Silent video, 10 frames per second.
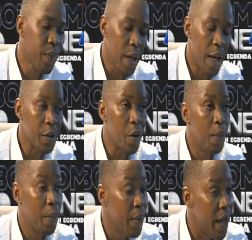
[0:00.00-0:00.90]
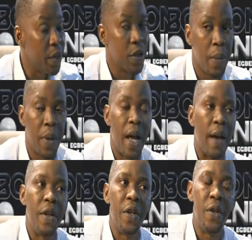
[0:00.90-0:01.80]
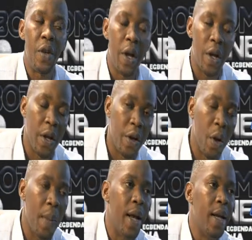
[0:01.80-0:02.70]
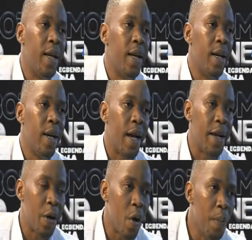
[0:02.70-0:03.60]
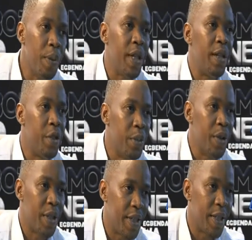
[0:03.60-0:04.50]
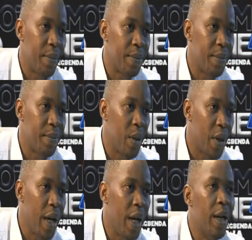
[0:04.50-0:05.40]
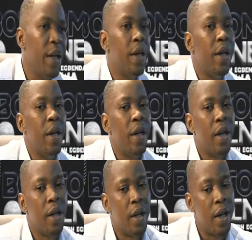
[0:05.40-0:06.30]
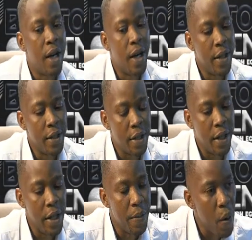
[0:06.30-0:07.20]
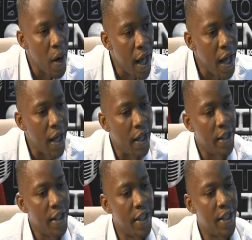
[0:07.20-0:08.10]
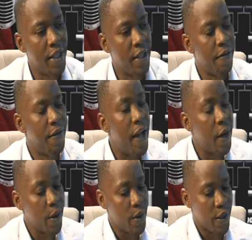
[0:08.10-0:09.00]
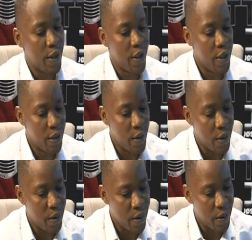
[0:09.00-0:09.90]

as compared to somebody having a normal and a competent immune system. Okay? And Ebola is a virus, you know,